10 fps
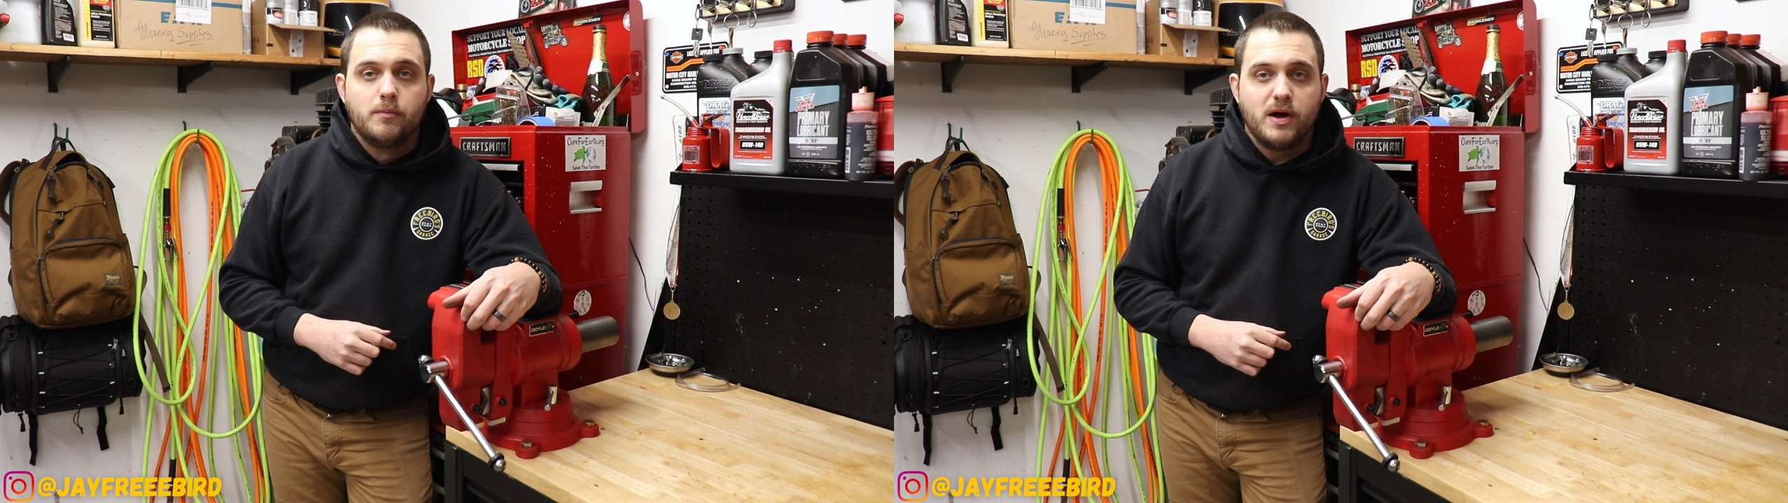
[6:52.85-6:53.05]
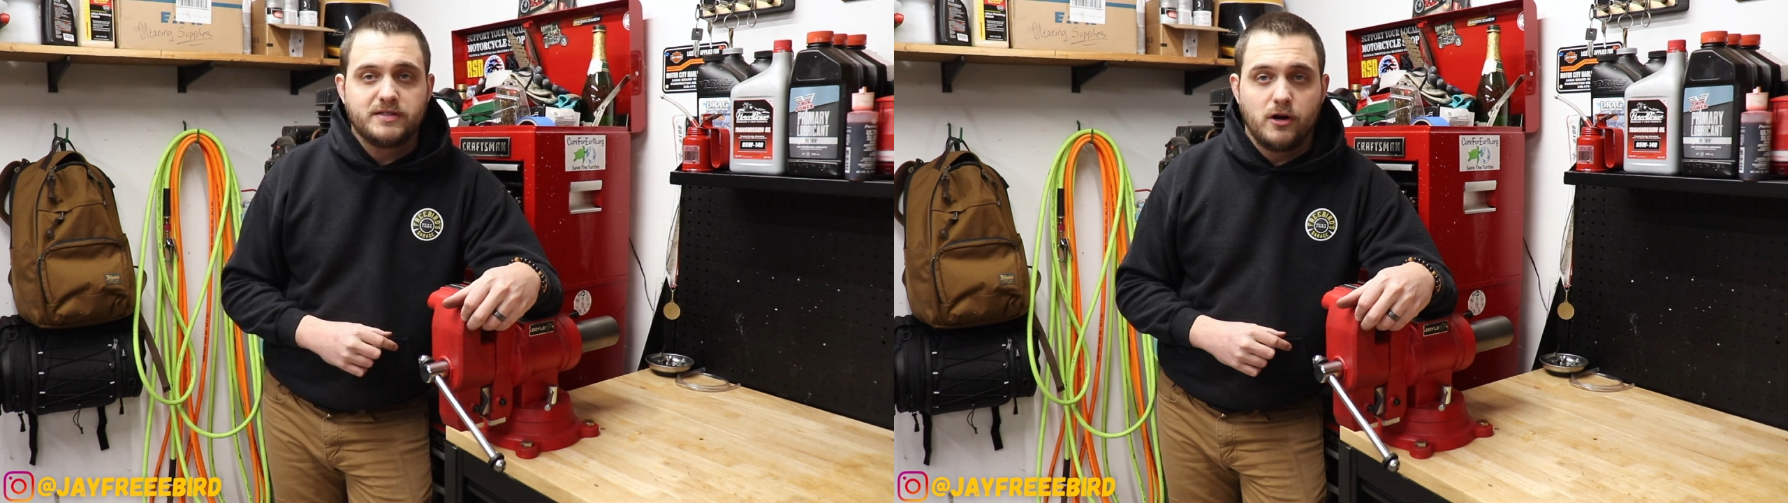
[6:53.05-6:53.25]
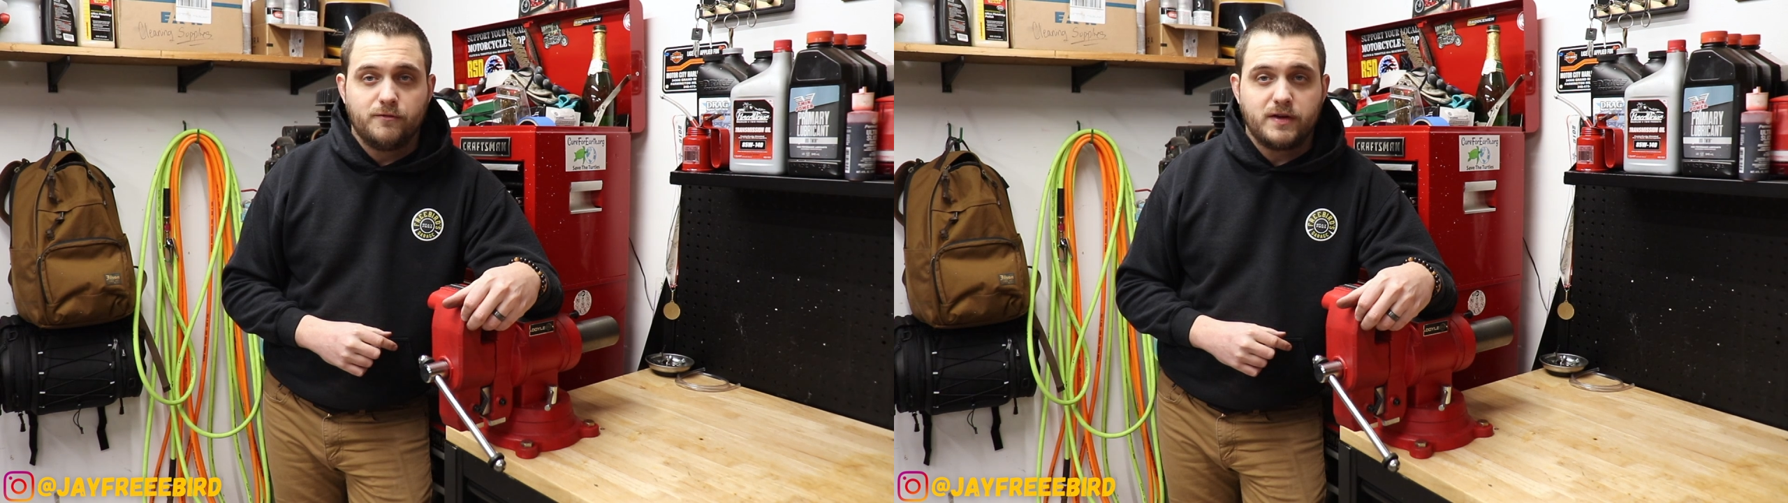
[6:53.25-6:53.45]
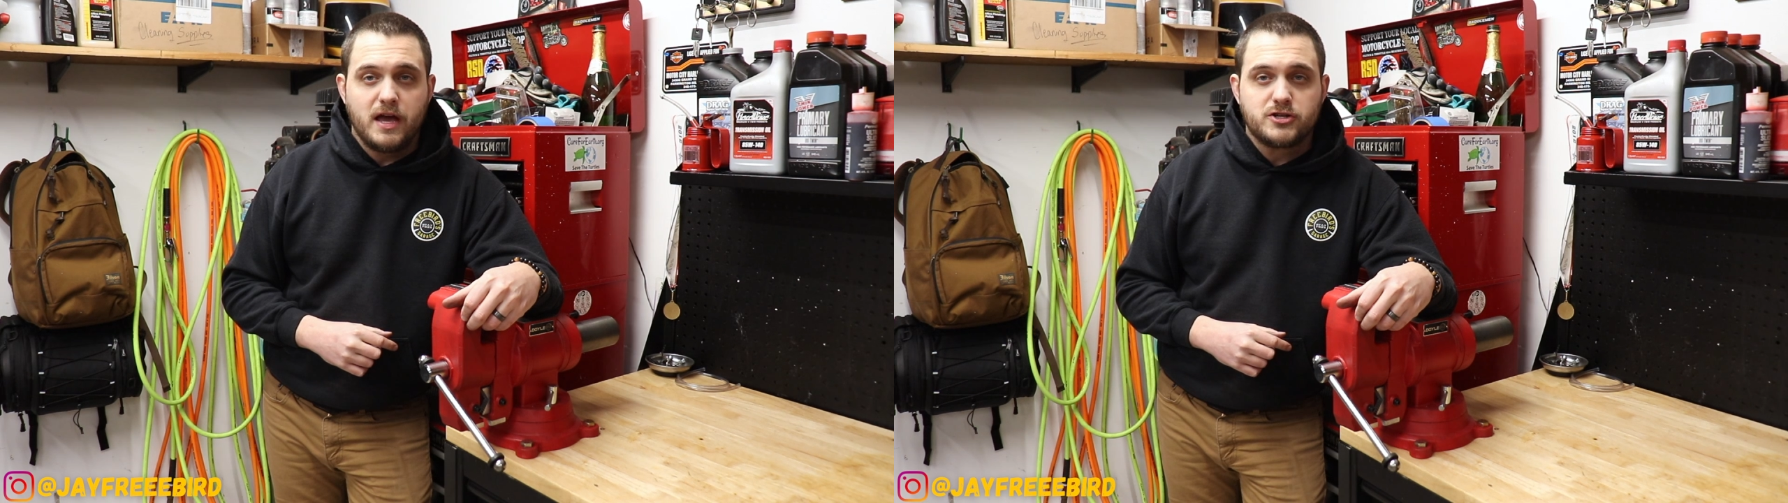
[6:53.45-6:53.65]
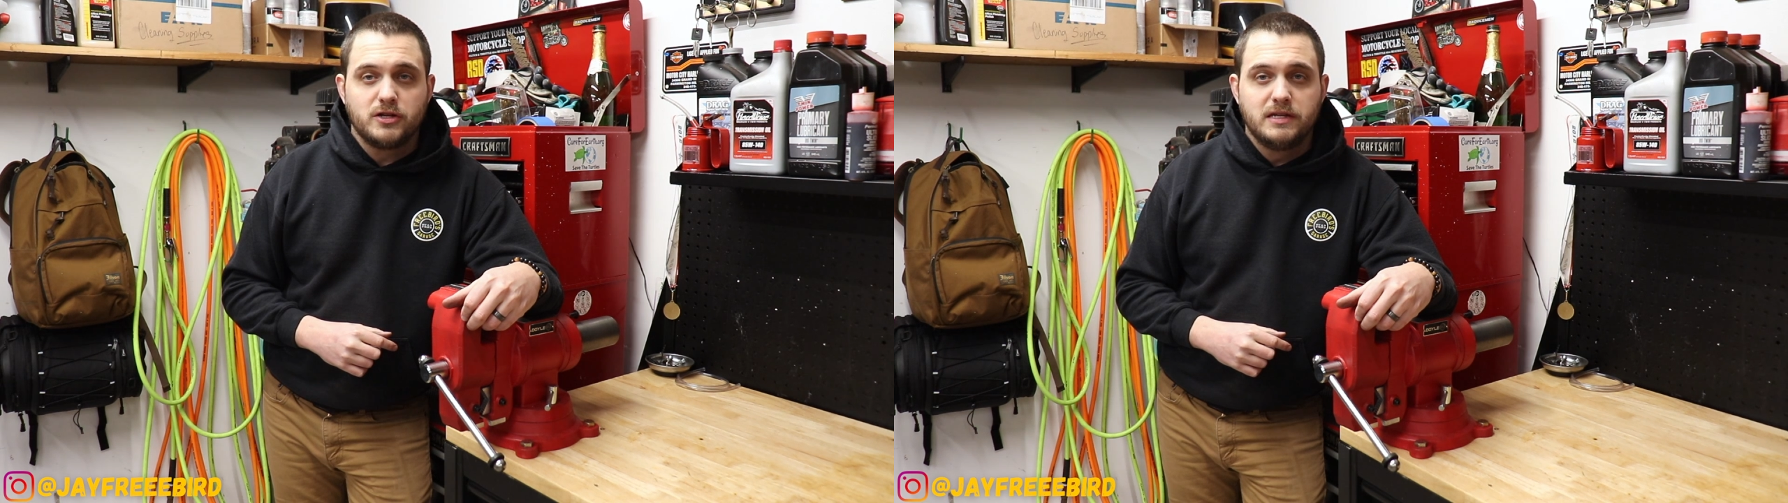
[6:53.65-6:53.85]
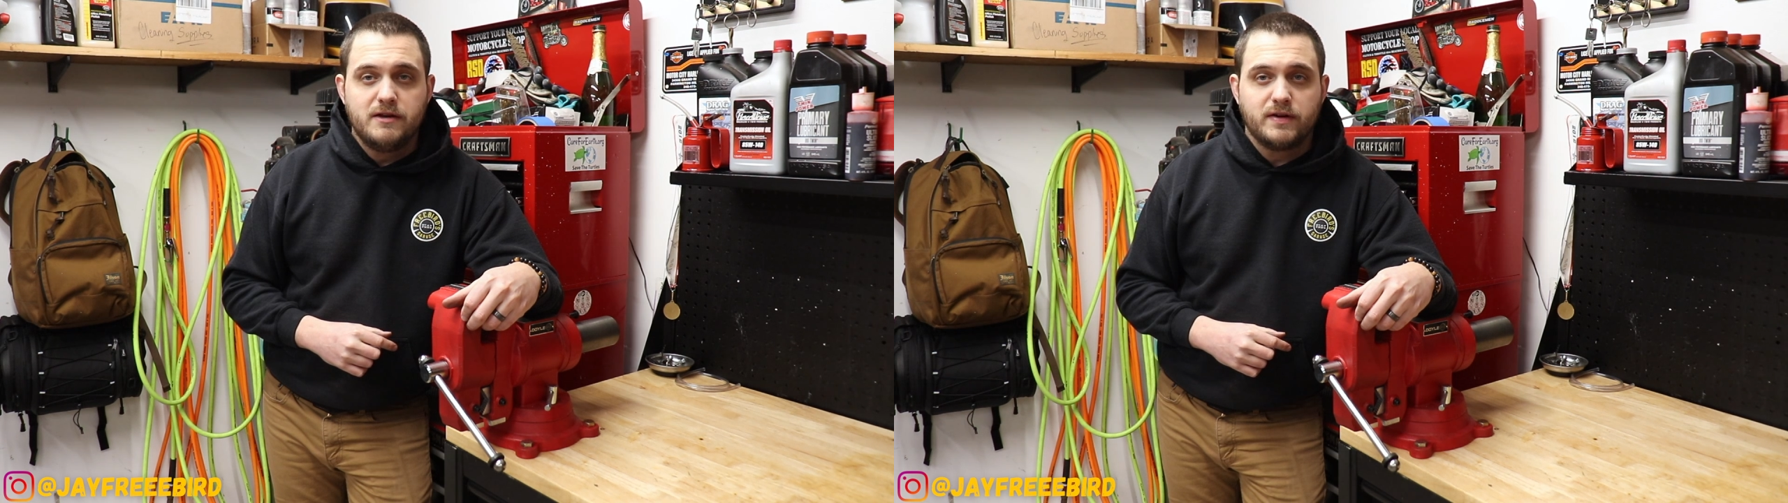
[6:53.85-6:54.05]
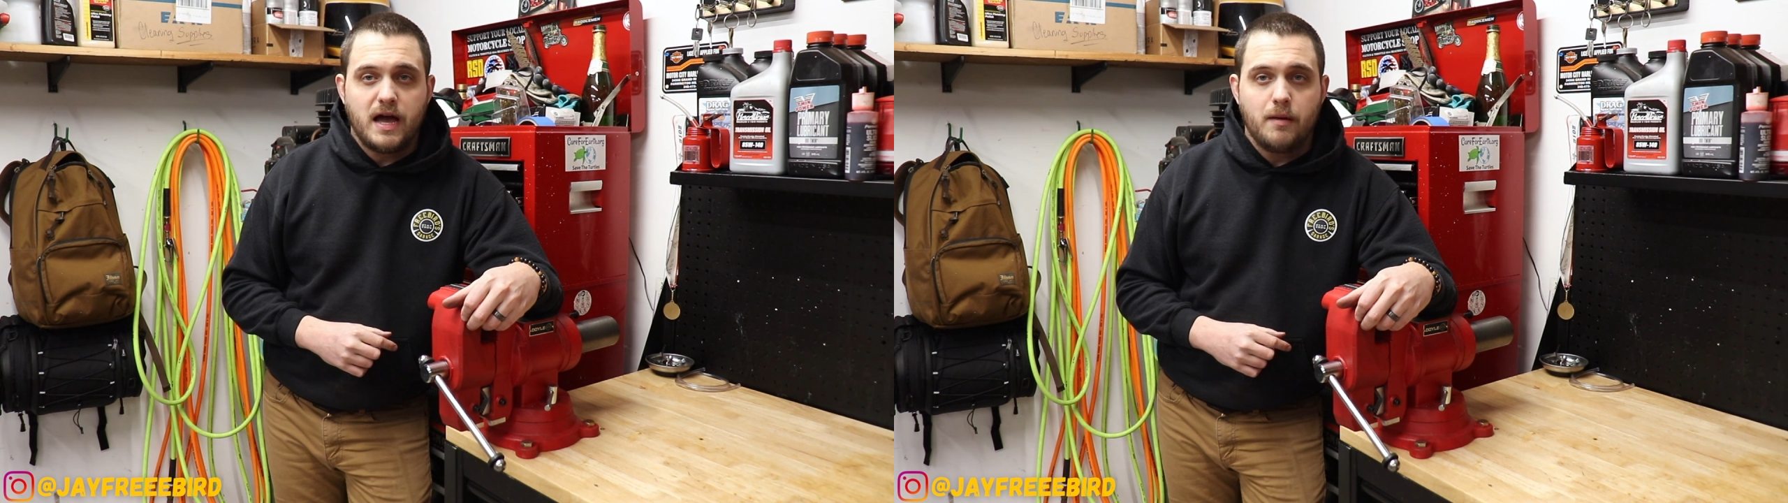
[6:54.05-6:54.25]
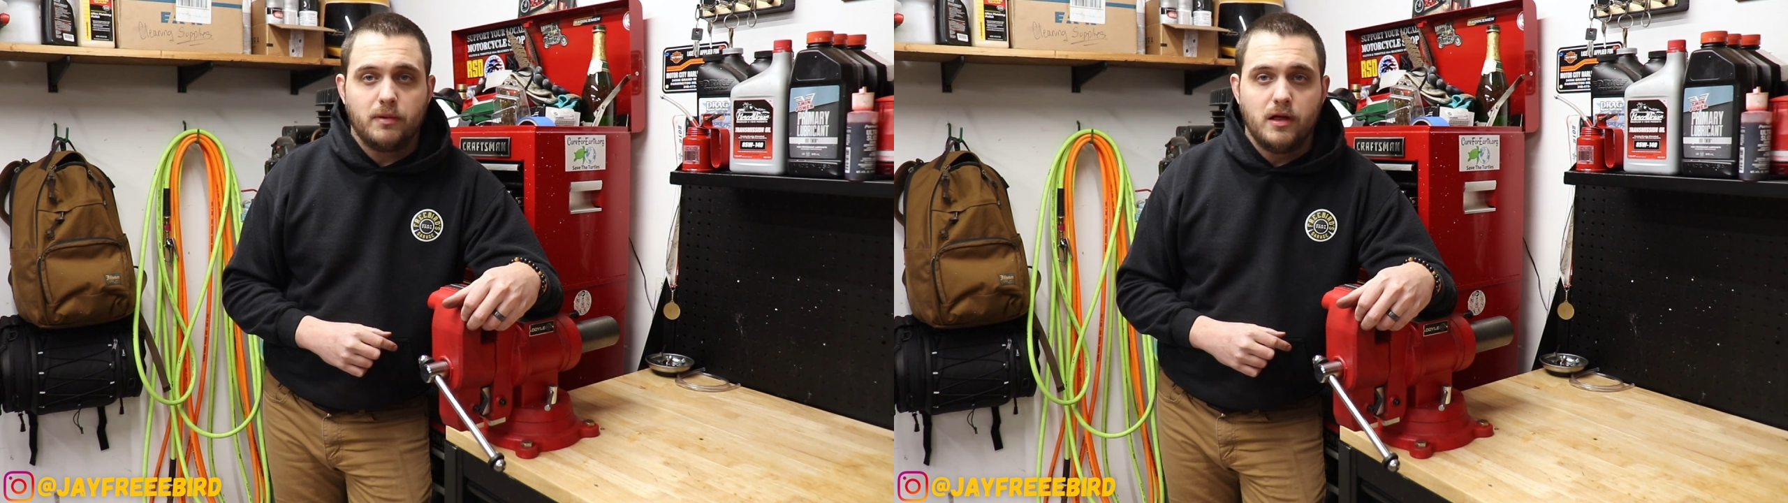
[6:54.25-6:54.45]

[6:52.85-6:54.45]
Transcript: press the notification, leave a comment